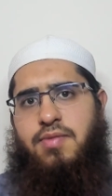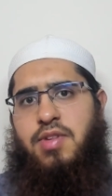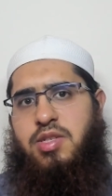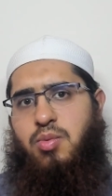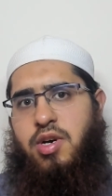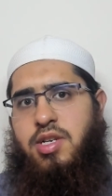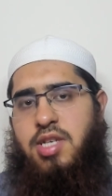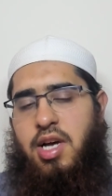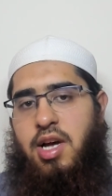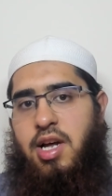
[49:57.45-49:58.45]
of these
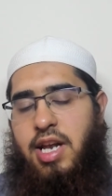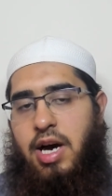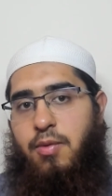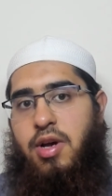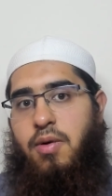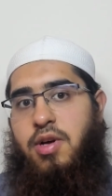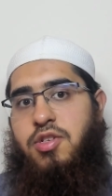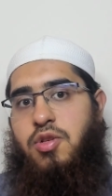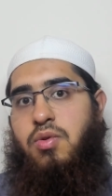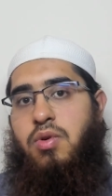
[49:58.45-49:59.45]
words. Now we go
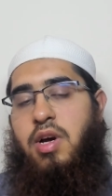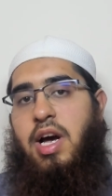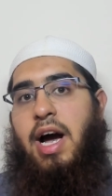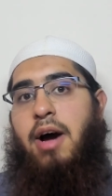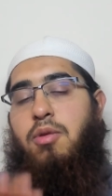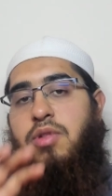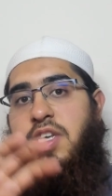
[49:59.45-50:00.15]
on to how